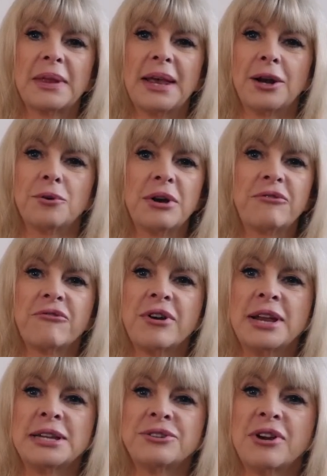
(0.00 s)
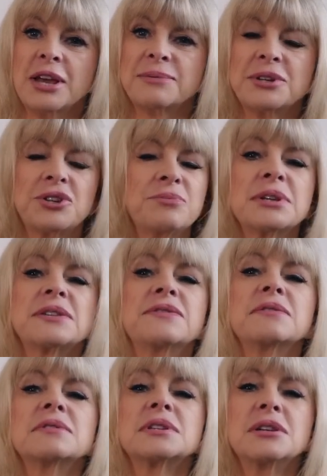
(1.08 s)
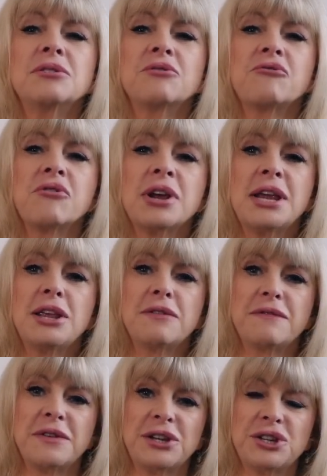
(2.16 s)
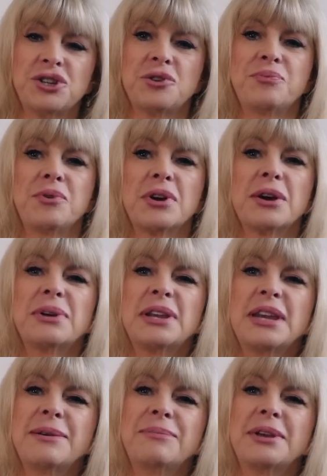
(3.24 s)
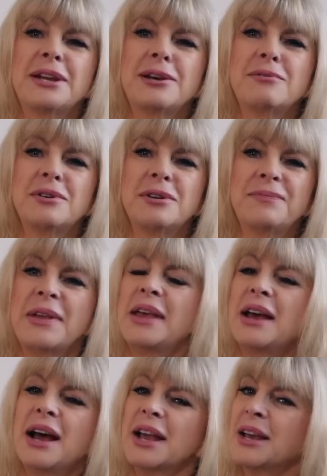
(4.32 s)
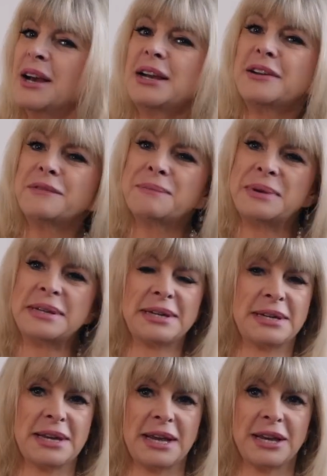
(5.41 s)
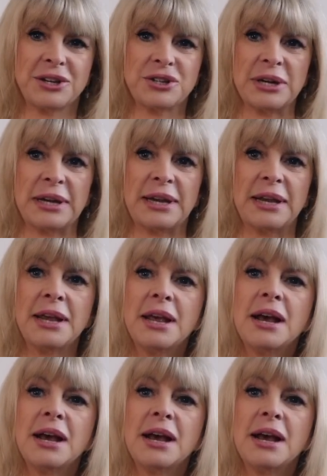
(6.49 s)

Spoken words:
And all my friends rang up and said, you must feel so great, you finished your book. I went, yeah, but you know what? I kind of miss it, actually.